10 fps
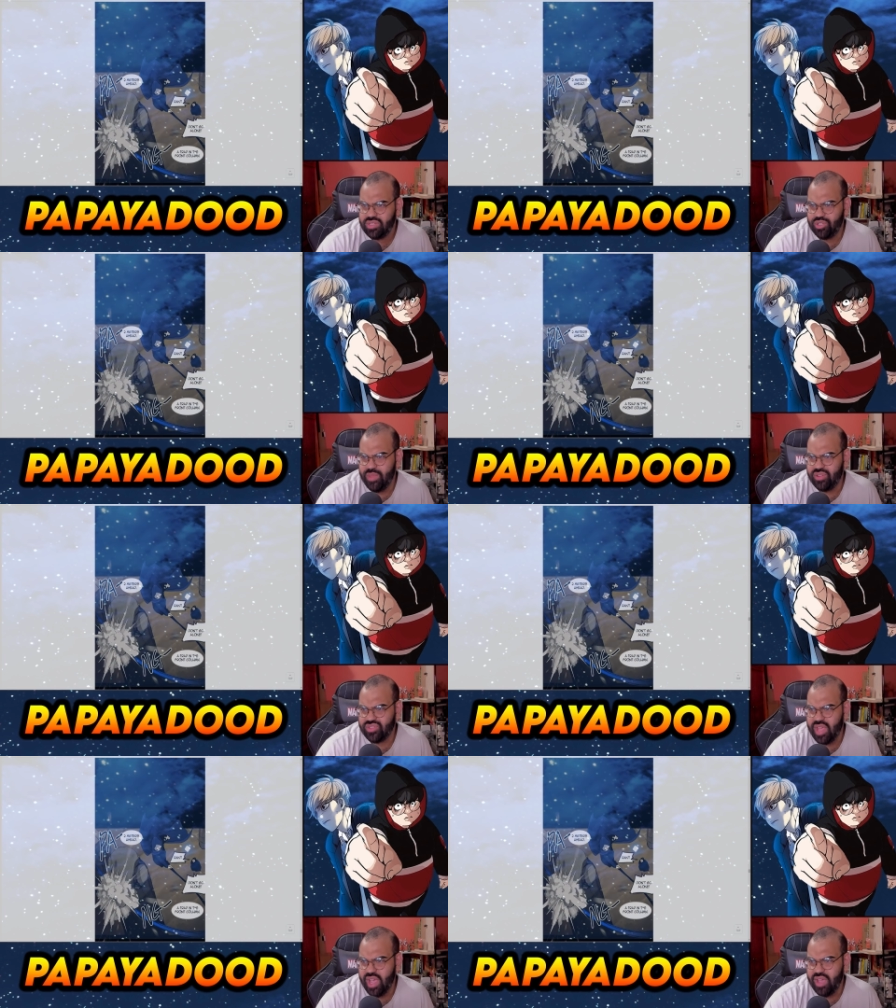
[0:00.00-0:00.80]
Two
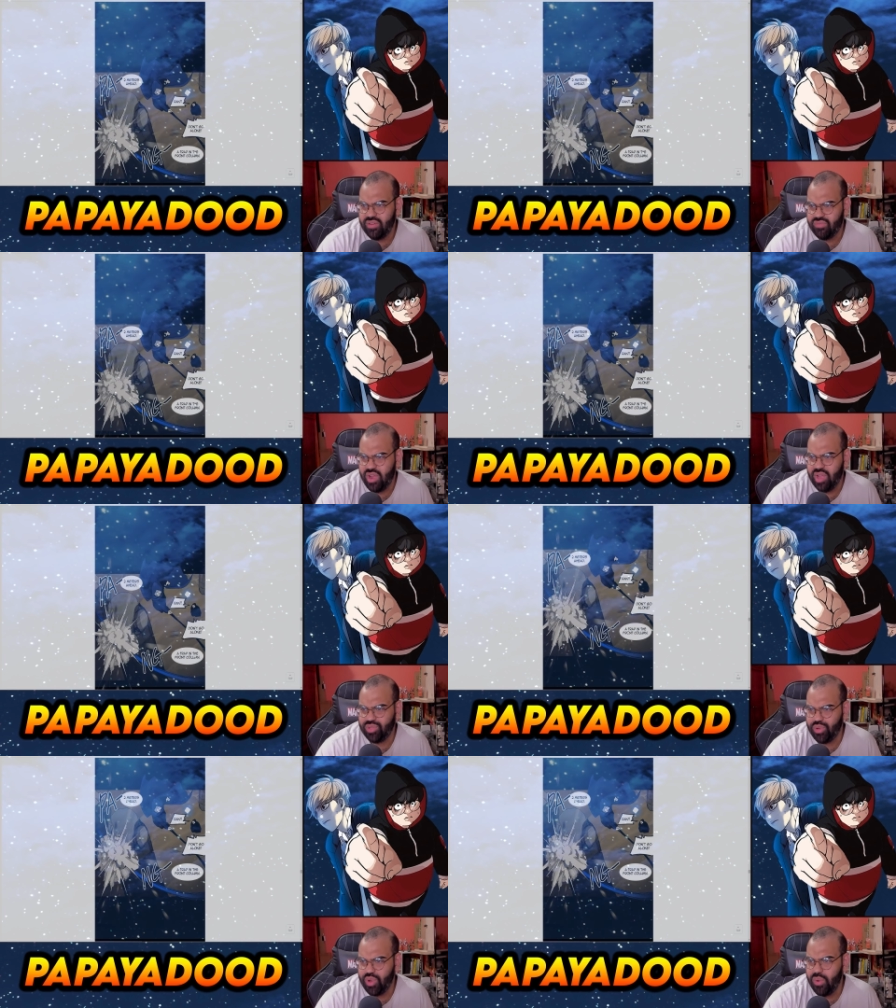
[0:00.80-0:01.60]
meters ahead. Ran,
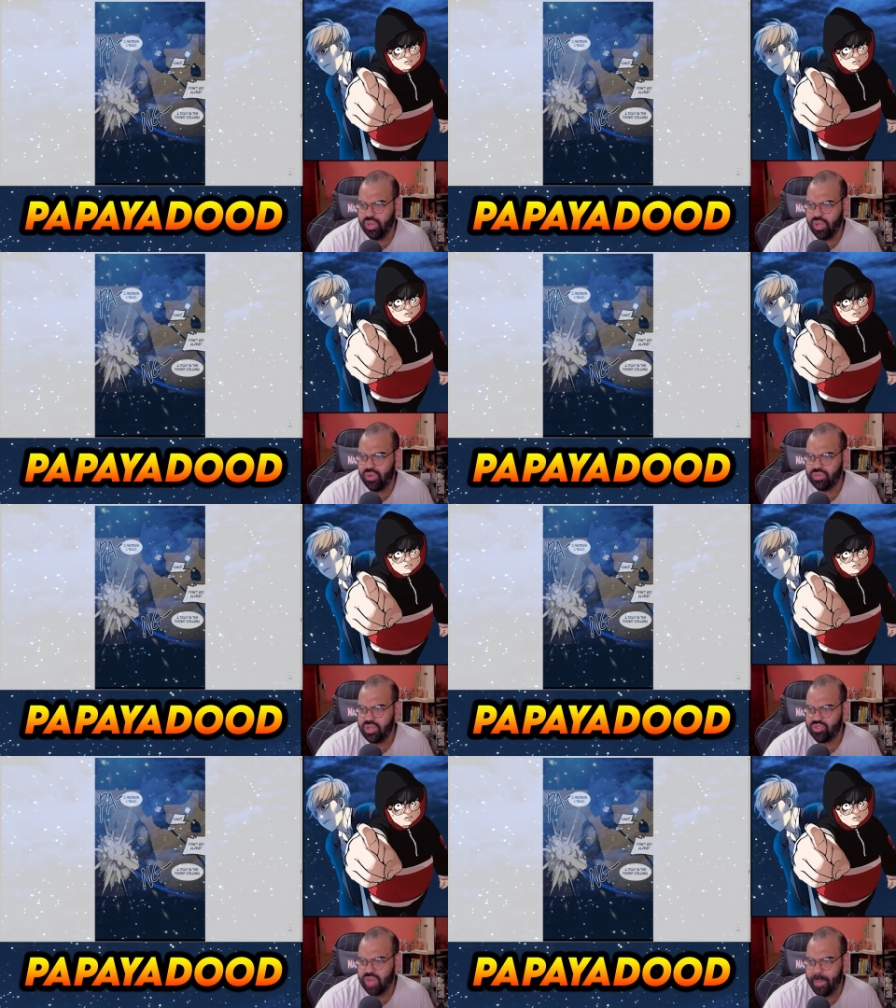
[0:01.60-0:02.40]
don't go alone.
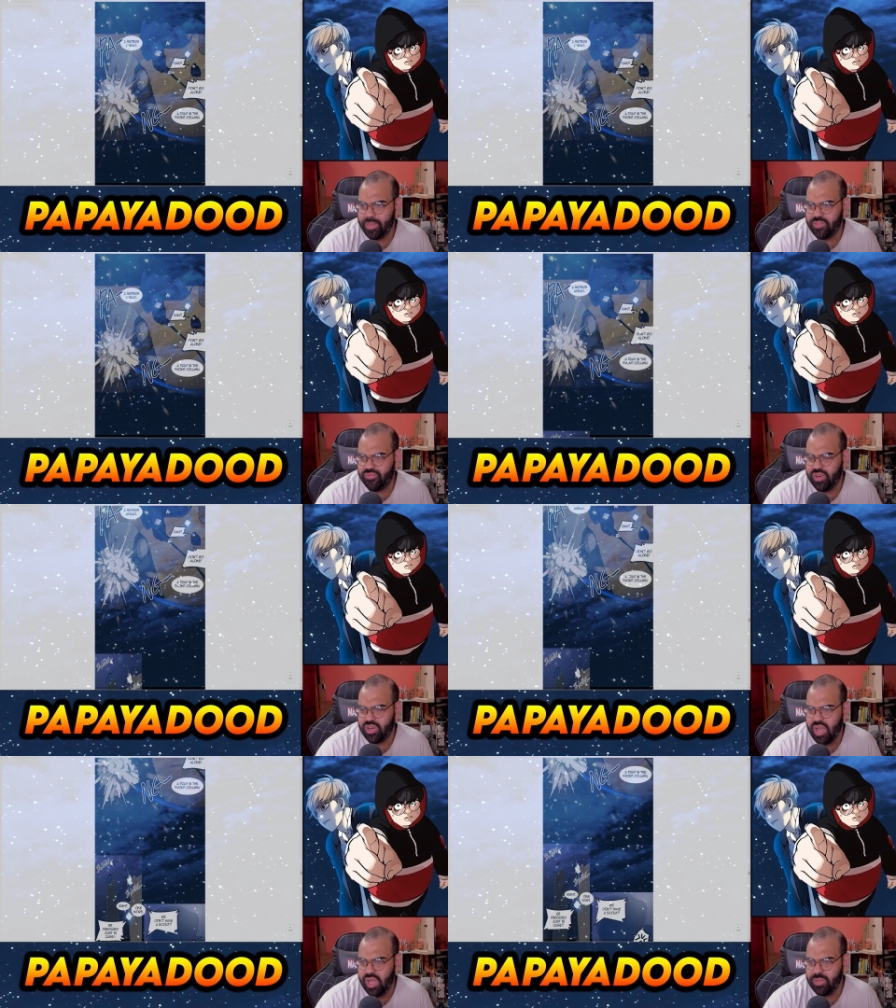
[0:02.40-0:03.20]
A trap in the front
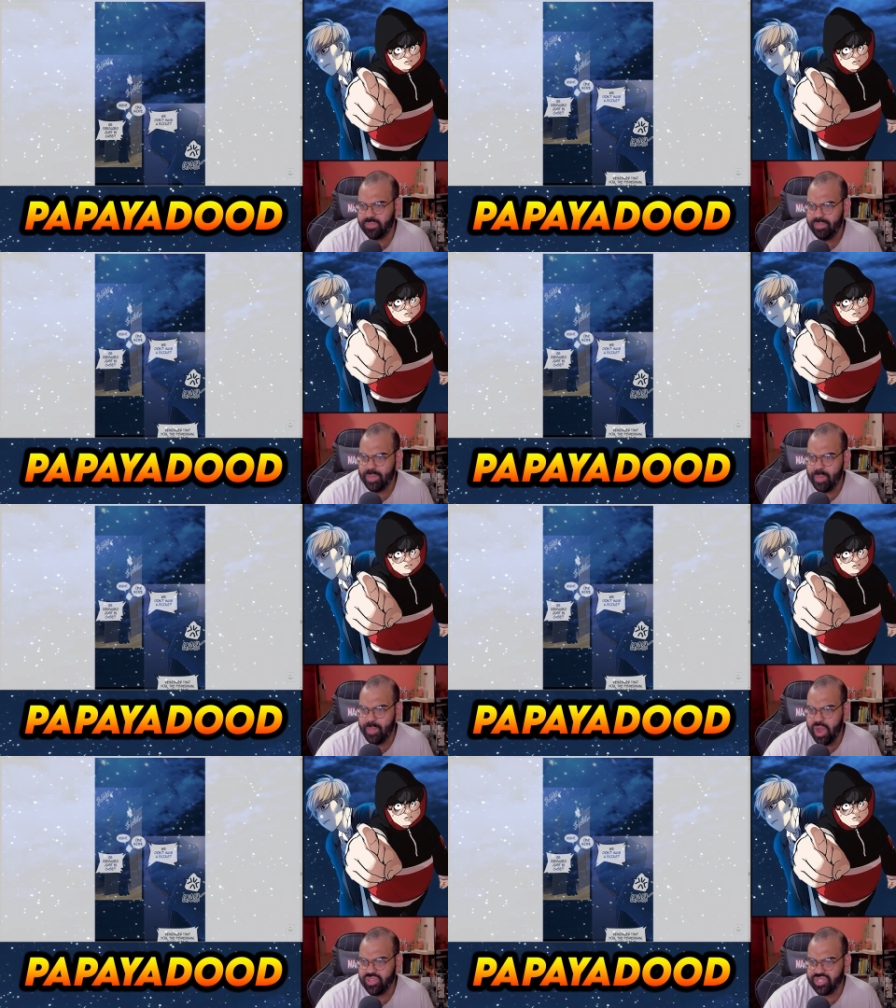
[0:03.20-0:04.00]
column. Be
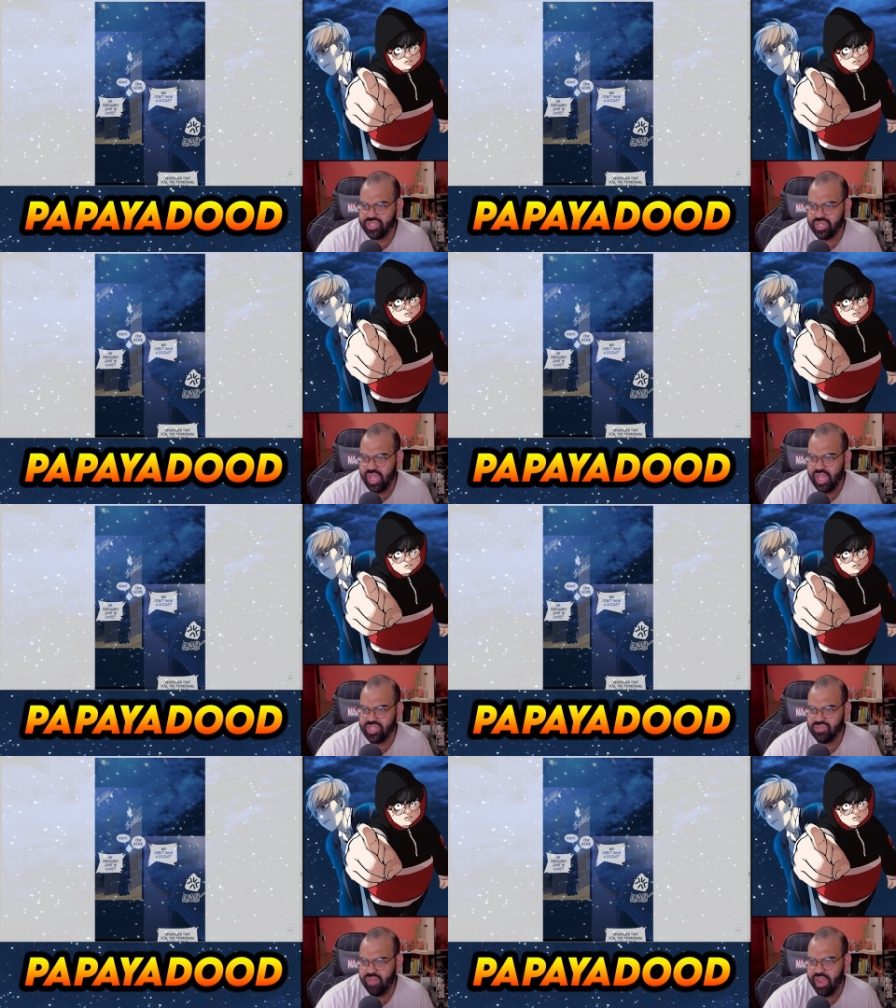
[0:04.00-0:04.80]
prepared just in
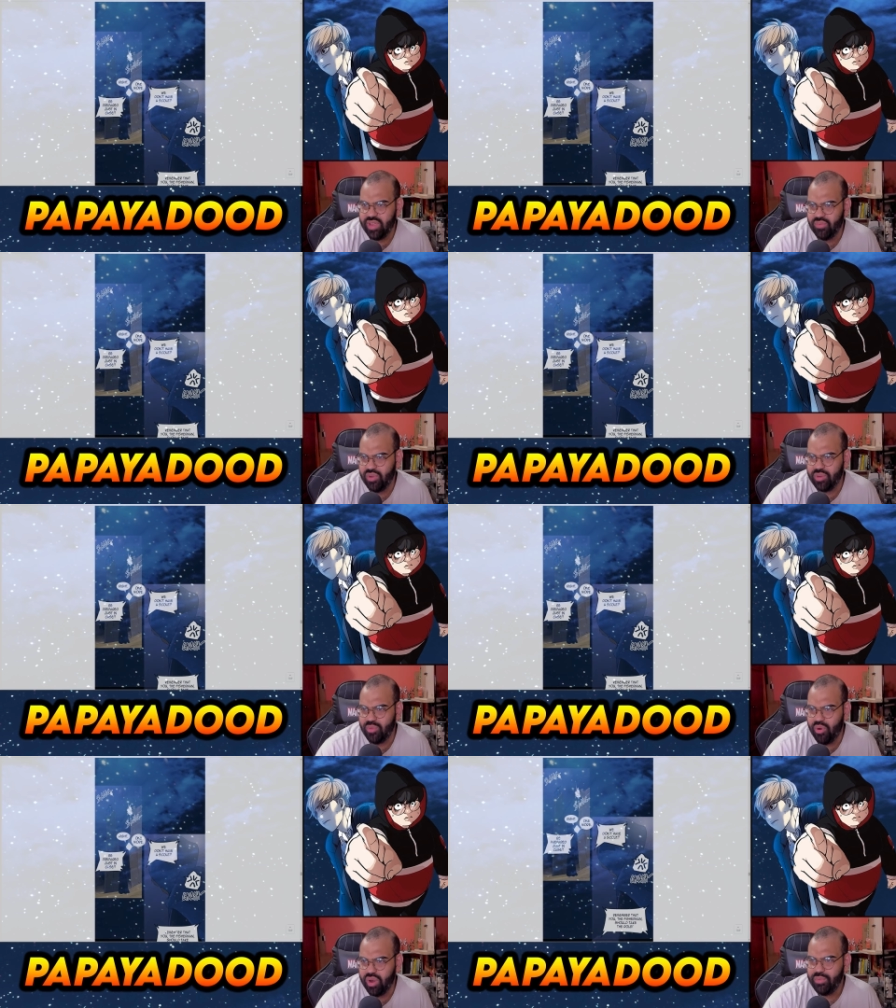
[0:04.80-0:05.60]
case. Right, one
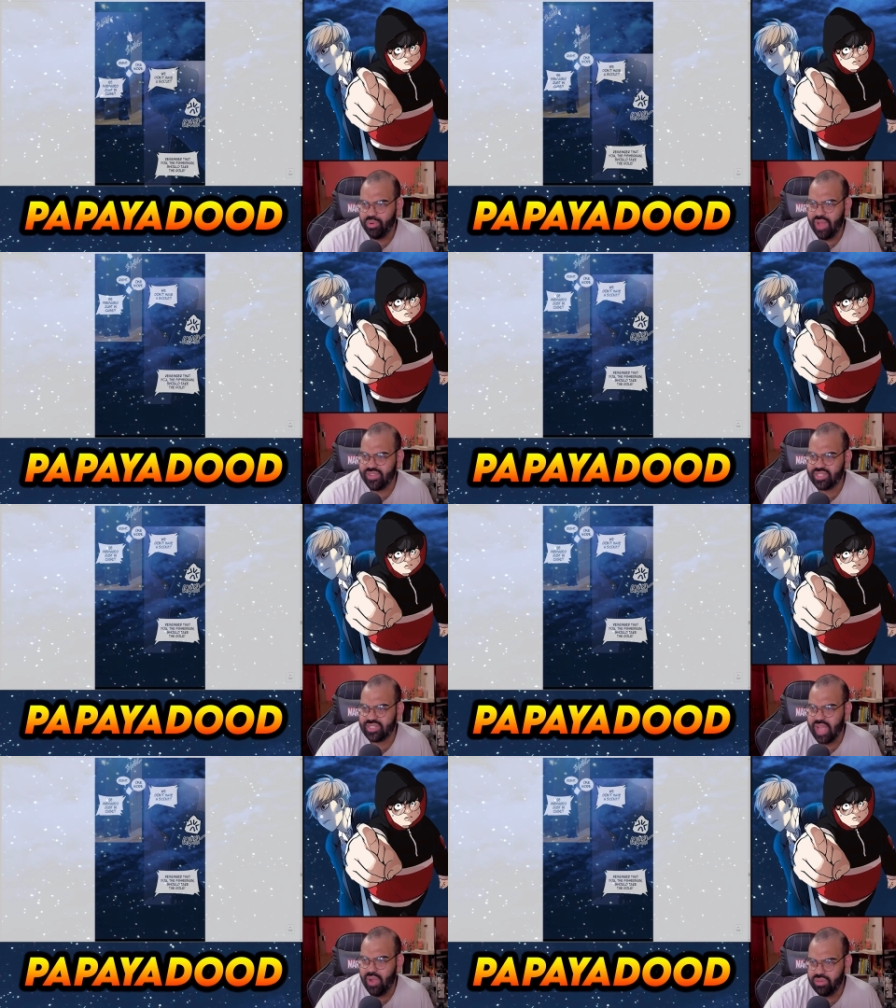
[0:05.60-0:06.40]
more. We don't have a
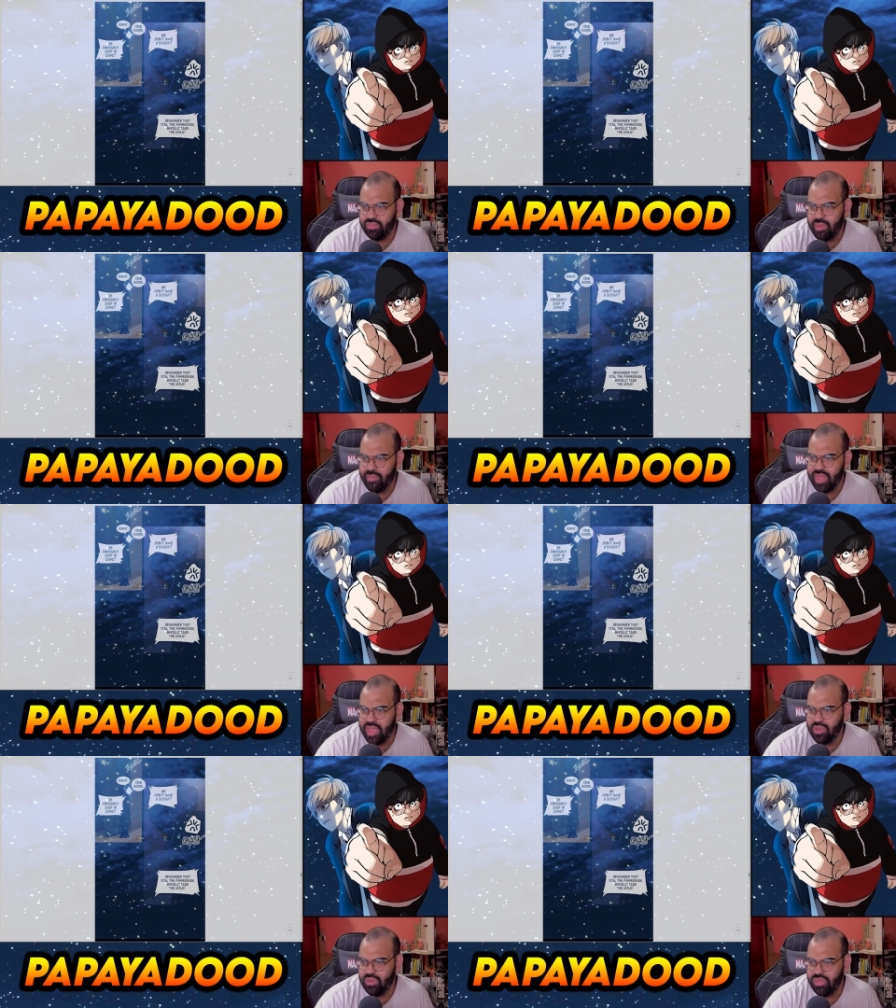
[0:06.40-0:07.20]
scout. Remember
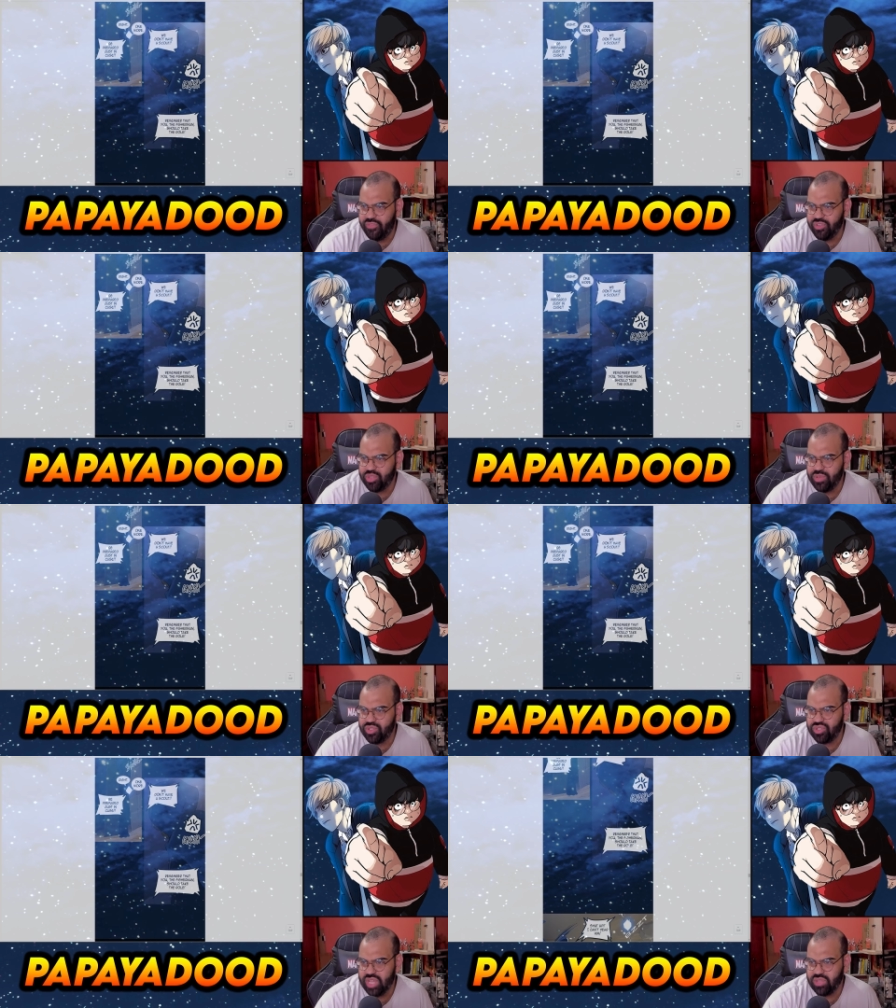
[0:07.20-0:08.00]
that you, the fisherman,
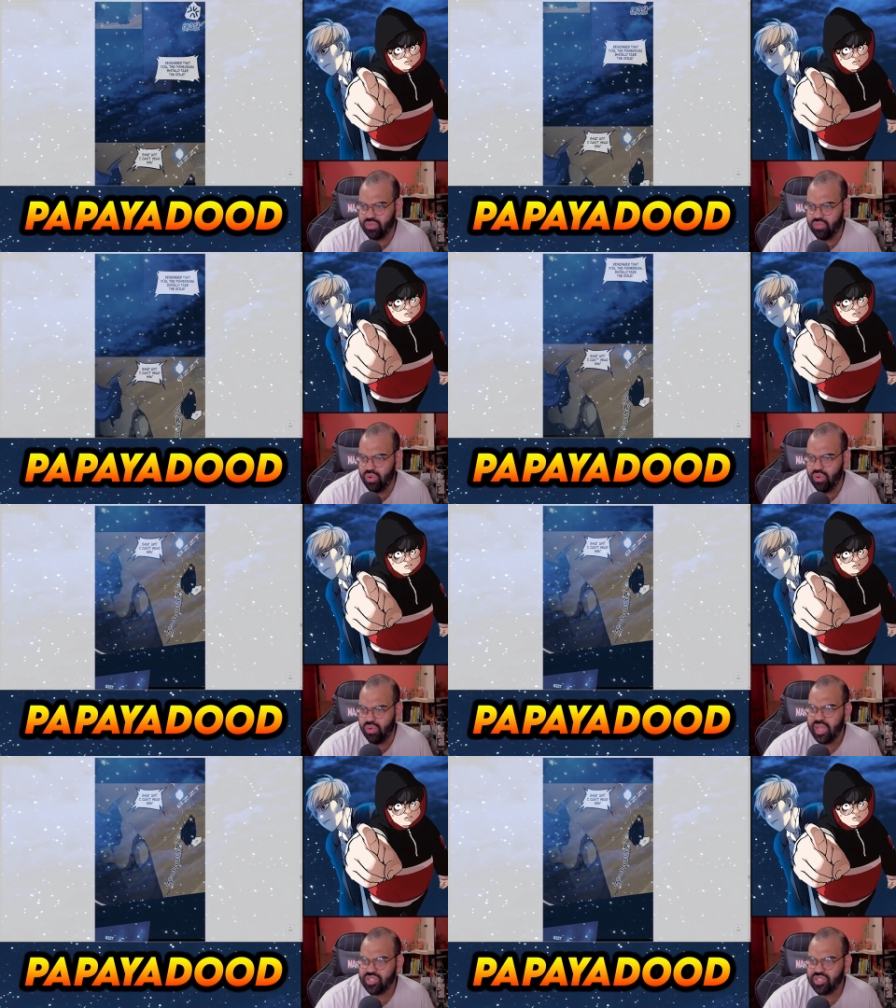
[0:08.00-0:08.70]
should take the role.